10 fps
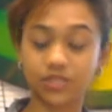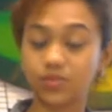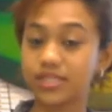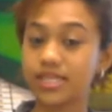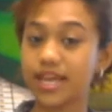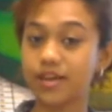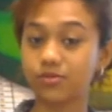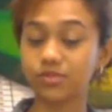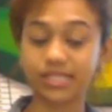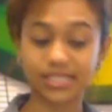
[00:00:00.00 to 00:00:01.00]
It was
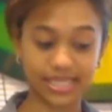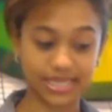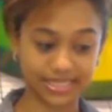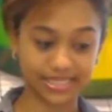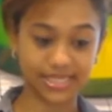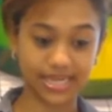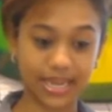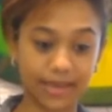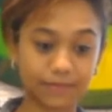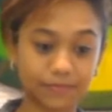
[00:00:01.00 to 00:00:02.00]
announced yesterday.